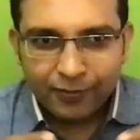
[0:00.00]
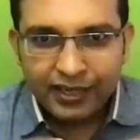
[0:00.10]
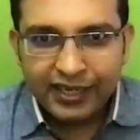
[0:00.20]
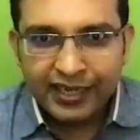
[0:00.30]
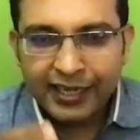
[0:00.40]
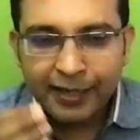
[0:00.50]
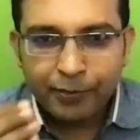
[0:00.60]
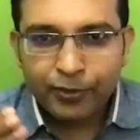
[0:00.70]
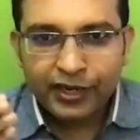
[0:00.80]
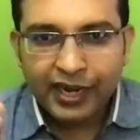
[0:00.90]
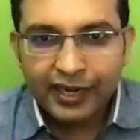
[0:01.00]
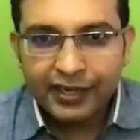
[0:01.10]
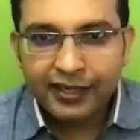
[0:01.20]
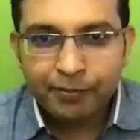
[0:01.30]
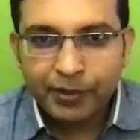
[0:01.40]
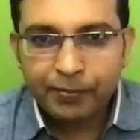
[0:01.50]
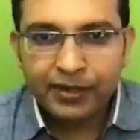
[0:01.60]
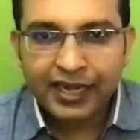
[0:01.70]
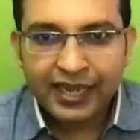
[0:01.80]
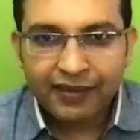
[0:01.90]
only about 100
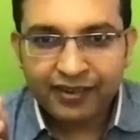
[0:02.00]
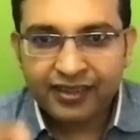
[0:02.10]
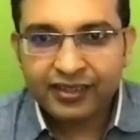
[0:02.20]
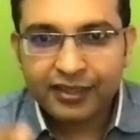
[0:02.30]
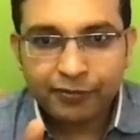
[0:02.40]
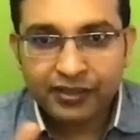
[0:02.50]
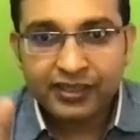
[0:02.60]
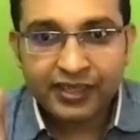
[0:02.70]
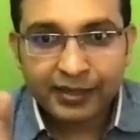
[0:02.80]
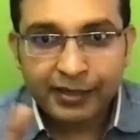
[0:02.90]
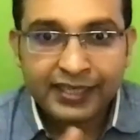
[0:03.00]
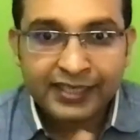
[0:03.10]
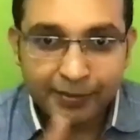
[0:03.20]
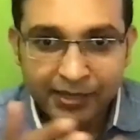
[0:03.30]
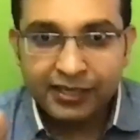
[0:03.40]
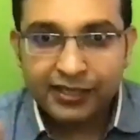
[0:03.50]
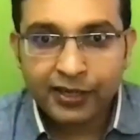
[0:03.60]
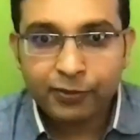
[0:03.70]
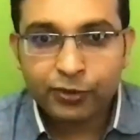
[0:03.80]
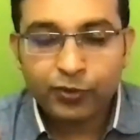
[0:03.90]
people have written the first exam. That is,
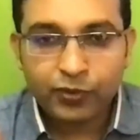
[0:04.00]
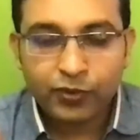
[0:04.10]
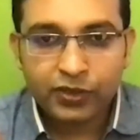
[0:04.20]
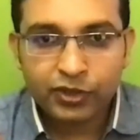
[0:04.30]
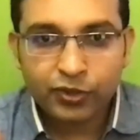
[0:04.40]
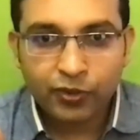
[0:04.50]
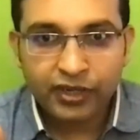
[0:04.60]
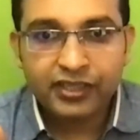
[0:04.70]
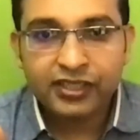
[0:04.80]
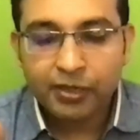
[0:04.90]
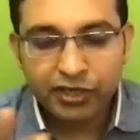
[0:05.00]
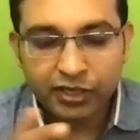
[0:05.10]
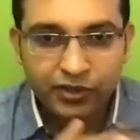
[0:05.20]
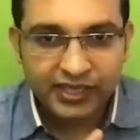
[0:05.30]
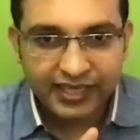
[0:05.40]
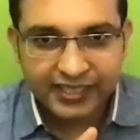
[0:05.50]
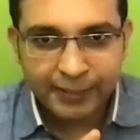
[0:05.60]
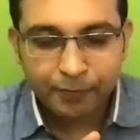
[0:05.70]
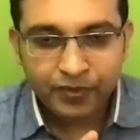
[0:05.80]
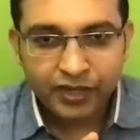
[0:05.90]
what I was talking is subject wise
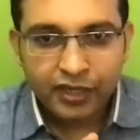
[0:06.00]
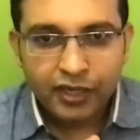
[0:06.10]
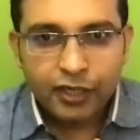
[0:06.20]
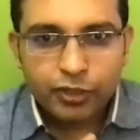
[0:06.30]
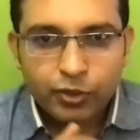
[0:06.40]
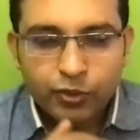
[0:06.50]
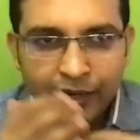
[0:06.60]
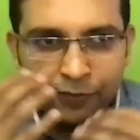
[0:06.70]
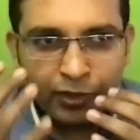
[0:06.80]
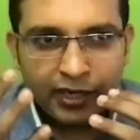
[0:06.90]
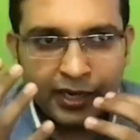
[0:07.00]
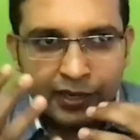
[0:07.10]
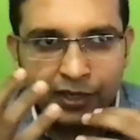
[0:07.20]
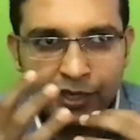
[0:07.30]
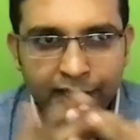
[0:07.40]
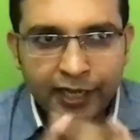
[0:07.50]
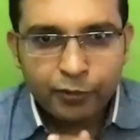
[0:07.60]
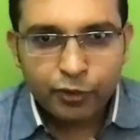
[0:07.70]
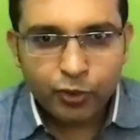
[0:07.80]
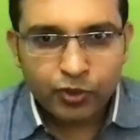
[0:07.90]
exam. So what I came
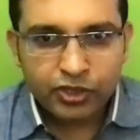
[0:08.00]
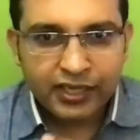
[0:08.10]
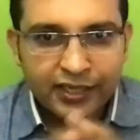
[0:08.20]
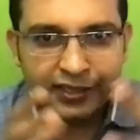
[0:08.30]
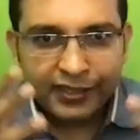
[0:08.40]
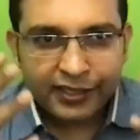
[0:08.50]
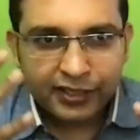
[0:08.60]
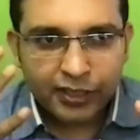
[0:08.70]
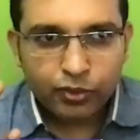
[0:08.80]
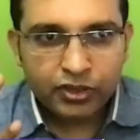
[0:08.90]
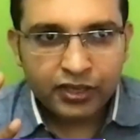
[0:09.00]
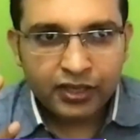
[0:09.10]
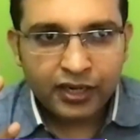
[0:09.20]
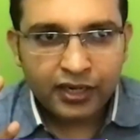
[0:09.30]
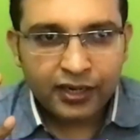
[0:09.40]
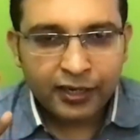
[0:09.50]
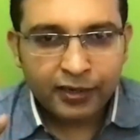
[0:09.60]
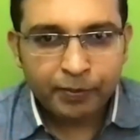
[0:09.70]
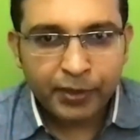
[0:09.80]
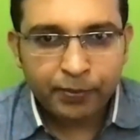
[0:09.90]
to know was that these
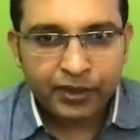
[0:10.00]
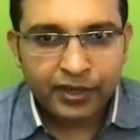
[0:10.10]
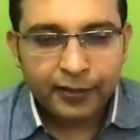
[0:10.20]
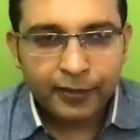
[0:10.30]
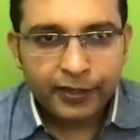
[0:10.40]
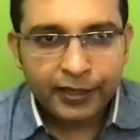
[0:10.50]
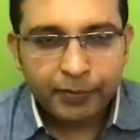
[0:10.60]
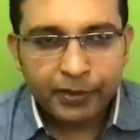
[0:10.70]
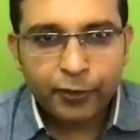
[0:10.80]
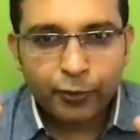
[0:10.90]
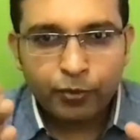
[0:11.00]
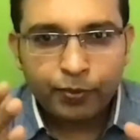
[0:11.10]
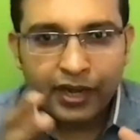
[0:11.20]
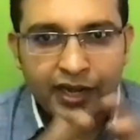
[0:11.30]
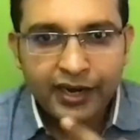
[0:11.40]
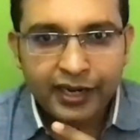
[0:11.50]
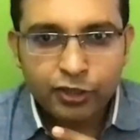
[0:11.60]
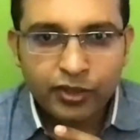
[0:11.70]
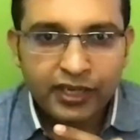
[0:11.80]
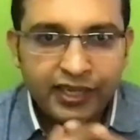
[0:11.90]
1,100 people in my group are
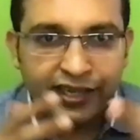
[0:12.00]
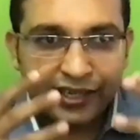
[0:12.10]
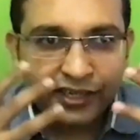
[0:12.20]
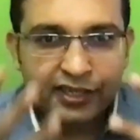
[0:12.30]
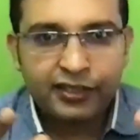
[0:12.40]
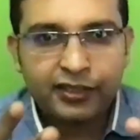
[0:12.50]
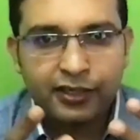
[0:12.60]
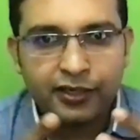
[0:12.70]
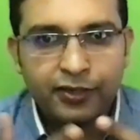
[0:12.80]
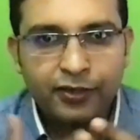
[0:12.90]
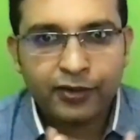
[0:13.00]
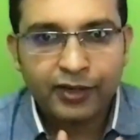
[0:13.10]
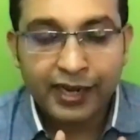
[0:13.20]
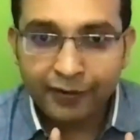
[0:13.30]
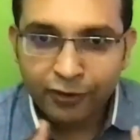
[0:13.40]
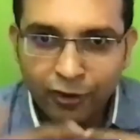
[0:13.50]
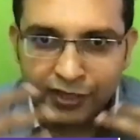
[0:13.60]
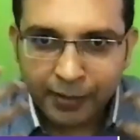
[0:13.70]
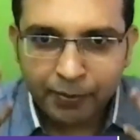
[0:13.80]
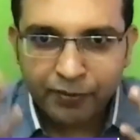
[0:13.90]
actually interested or have got
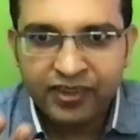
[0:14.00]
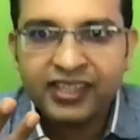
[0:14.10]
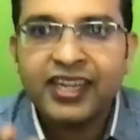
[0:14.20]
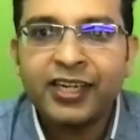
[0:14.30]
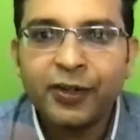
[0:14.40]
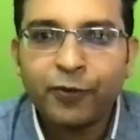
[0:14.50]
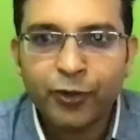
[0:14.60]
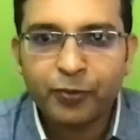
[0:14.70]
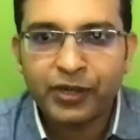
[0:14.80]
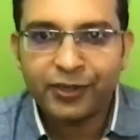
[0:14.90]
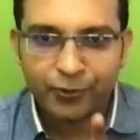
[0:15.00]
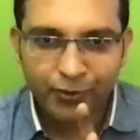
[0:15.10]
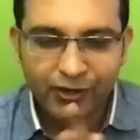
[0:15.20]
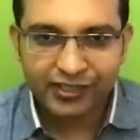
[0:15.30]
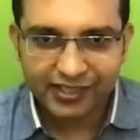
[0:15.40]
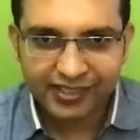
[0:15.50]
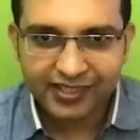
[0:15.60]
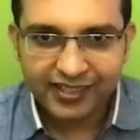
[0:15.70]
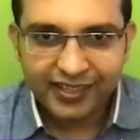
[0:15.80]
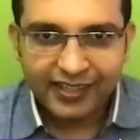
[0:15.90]
the epiphany that they want to be a neurologist.
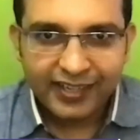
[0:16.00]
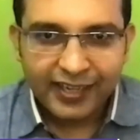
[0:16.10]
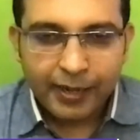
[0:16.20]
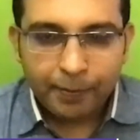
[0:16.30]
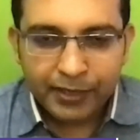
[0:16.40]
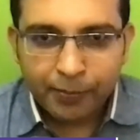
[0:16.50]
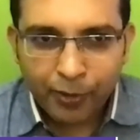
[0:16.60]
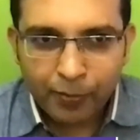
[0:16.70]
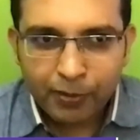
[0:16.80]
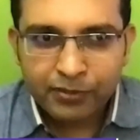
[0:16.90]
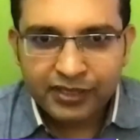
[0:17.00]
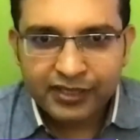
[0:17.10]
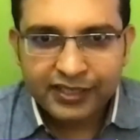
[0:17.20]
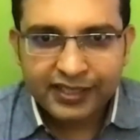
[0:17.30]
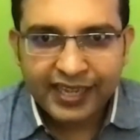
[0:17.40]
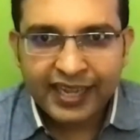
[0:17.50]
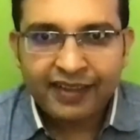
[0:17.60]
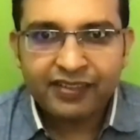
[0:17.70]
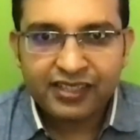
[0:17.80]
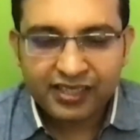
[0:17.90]
But the problem is they
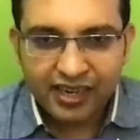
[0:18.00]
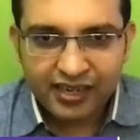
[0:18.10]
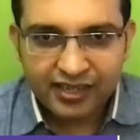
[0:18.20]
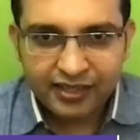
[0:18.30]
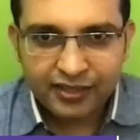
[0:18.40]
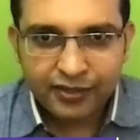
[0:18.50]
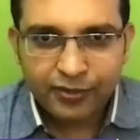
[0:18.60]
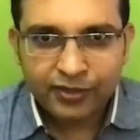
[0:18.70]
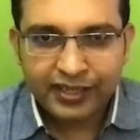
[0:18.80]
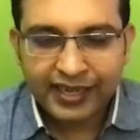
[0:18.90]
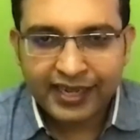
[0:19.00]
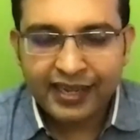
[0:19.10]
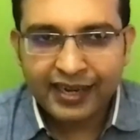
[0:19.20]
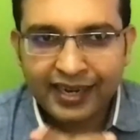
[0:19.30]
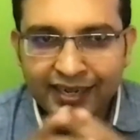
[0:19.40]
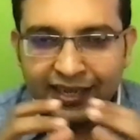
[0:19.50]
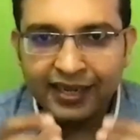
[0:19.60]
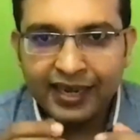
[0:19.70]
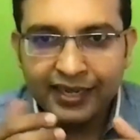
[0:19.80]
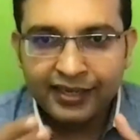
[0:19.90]
haven't started, or they are
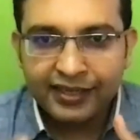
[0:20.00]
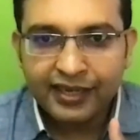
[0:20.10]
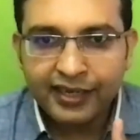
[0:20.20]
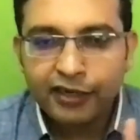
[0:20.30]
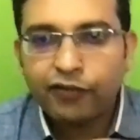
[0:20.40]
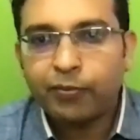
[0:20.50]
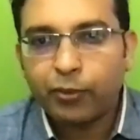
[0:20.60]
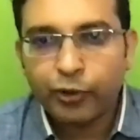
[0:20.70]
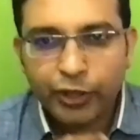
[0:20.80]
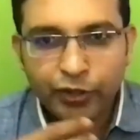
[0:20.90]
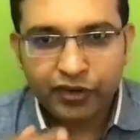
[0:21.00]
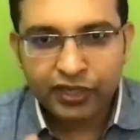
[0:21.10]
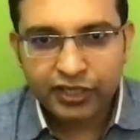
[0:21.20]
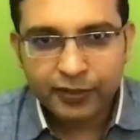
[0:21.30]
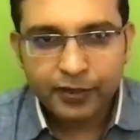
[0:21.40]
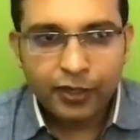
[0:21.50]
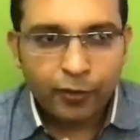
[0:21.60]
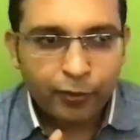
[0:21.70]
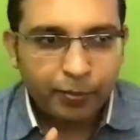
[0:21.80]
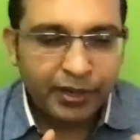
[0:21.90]
lacking that kind of motivation,
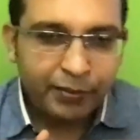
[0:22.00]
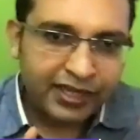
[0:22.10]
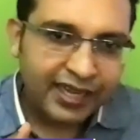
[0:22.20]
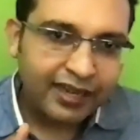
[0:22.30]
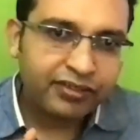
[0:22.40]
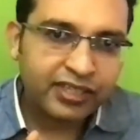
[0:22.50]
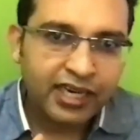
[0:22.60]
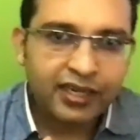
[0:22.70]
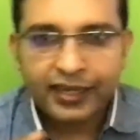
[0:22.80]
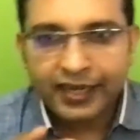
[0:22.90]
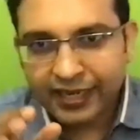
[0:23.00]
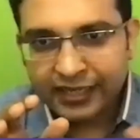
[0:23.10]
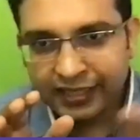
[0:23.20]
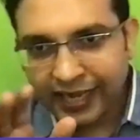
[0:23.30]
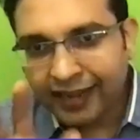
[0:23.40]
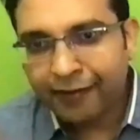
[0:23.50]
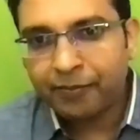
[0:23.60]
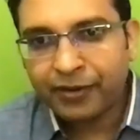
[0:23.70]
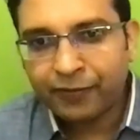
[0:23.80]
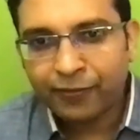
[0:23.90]
or maybe they have started and have
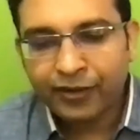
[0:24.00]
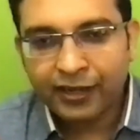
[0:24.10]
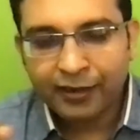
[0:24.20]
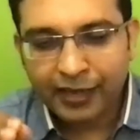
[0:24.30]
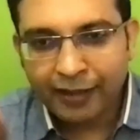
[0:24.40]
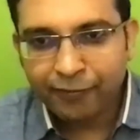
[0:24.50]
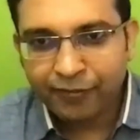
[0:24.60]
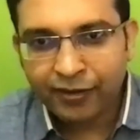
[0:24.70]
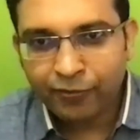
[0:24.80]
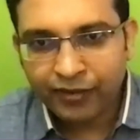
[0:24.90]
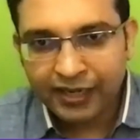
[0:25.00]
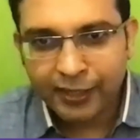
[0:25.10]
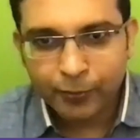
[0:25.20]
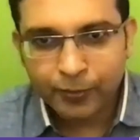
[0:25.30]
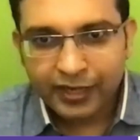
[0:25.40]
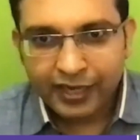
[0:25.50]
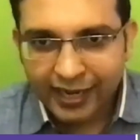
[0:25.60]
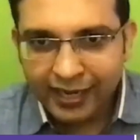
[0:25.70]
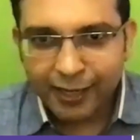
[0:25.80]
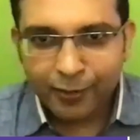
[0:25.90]
been fell down,
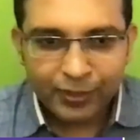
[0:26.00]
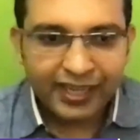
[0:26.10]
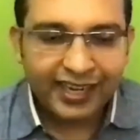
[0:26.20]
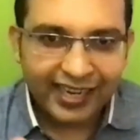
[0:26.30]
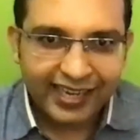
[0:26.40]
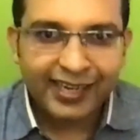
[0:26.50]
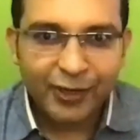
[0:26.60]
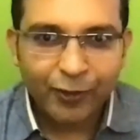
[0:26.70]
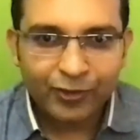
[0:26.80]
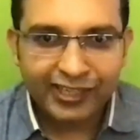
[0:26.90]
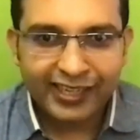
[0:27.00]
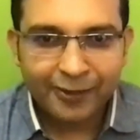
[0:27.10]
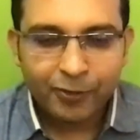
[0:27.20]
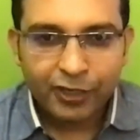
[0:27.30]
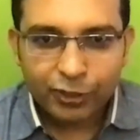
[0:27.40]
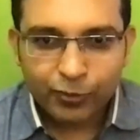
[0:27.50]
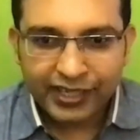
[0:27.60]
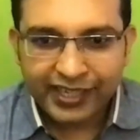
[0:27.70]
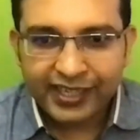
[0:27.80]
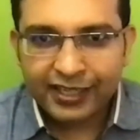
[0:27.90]
and now they are lying down there. So
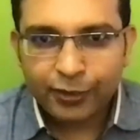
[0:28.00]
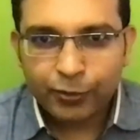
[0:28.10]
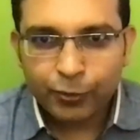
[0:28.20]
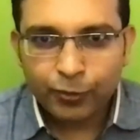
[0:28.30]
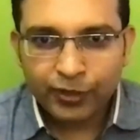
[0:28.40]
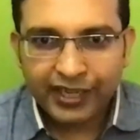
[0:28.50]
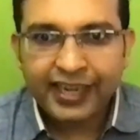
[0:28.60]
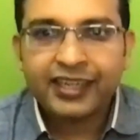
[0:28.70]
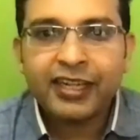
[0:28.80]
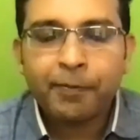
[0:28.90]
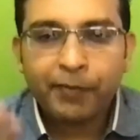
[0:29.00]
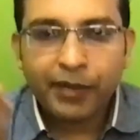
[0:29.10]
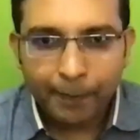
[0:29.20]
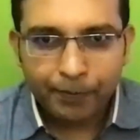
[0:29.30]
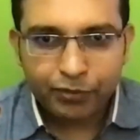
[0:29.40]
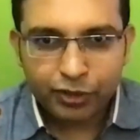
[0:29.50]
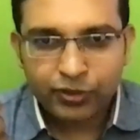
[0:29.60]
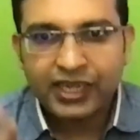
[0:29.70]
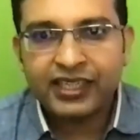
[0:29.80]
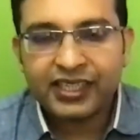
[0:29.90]
need to get them up so
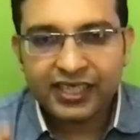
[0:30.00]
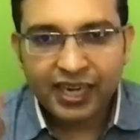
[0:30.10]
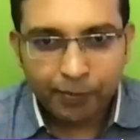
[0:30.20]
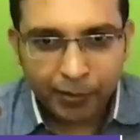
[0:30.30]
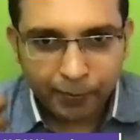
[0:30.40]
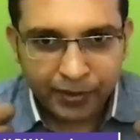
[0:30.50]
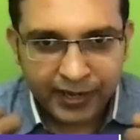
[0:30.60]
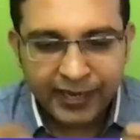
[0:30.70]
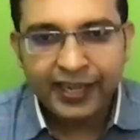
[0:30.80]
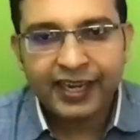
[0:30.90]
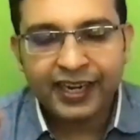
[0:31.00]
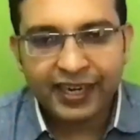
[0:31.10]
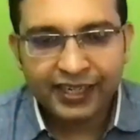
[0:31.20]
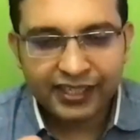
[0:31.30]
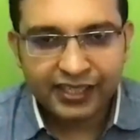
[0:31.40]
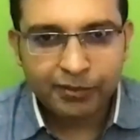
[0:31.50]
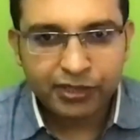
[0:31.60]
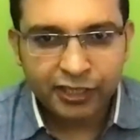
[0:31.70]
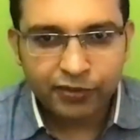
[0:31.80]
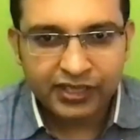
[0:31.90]
that they start preparing and write these
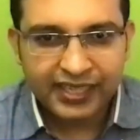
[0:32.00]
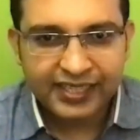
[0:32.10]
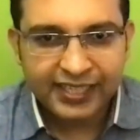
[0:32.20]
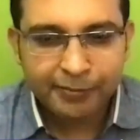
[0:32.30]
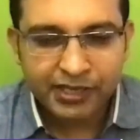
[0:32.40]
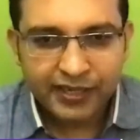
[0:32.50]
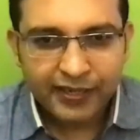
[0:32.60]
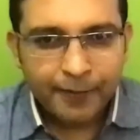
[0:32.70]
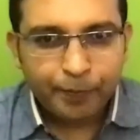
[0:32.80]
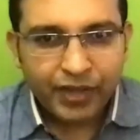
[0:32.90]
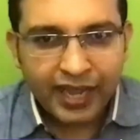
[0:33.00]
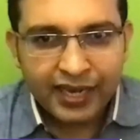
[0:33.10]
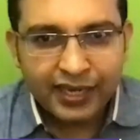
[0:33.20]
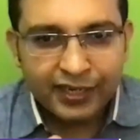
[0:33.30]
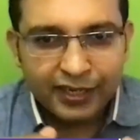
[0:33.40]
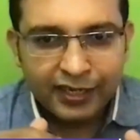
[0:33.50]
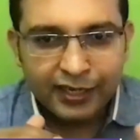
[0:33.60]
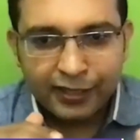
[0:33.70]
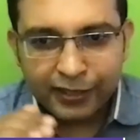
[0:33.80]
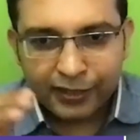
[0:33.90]
subject wise exams, and
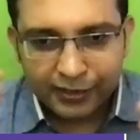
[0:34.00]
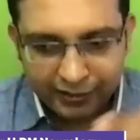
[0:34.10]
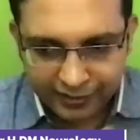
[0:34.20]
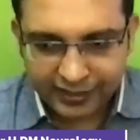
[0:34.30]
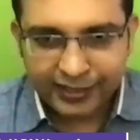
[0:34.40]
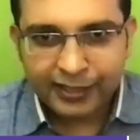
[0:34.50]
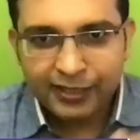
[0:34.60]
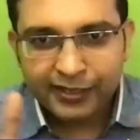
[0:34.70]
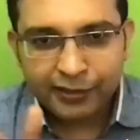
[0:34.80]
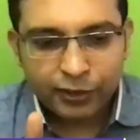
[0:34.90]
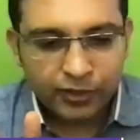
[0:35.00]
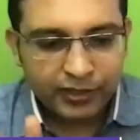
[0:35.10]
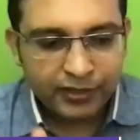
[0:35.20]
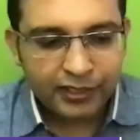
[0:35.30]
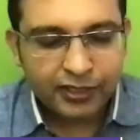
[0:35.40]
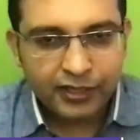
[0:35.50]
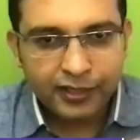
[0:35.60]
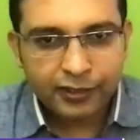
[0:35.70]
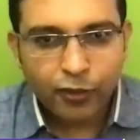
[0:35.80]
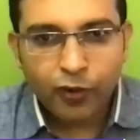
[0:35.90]

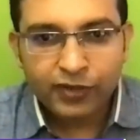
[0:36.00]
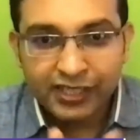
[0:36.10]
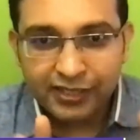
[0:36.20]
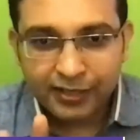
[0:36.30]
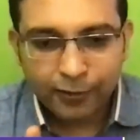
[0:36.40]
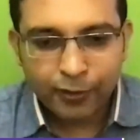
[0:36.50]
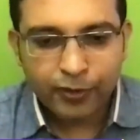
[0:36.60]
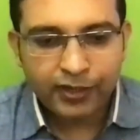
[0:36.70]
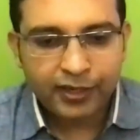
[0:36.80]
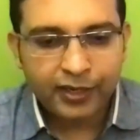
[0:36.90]
solve these, or